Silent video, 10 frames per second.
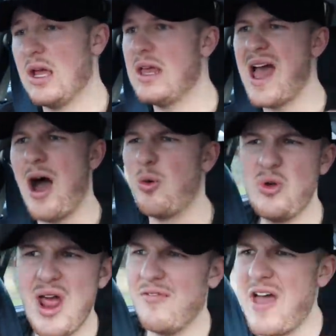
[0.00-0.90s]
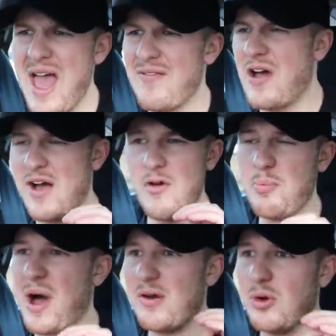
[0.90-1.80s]
yeah, I'll never ever have a
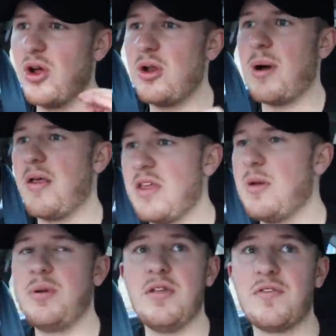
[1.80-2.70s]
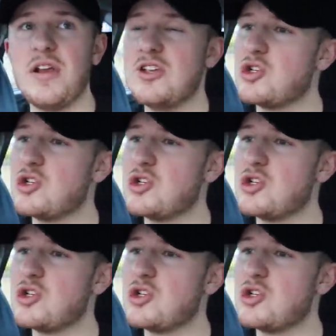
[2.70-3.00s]
bad word about the EP3.